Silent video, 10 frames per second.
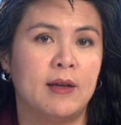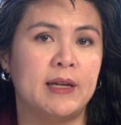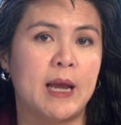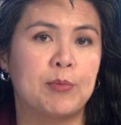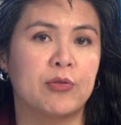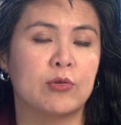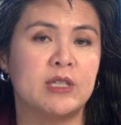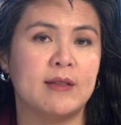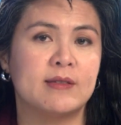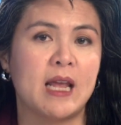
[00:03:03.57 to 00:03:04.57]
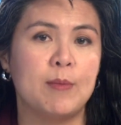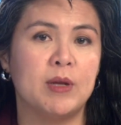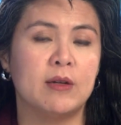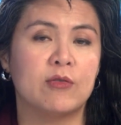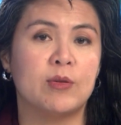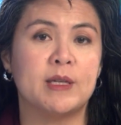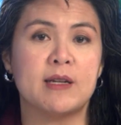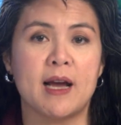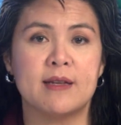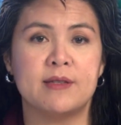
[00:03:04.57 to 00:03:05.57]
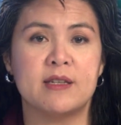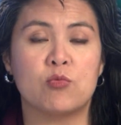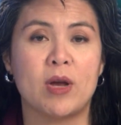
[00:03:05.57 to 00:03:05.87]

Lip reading: An April 13th statement from the diocese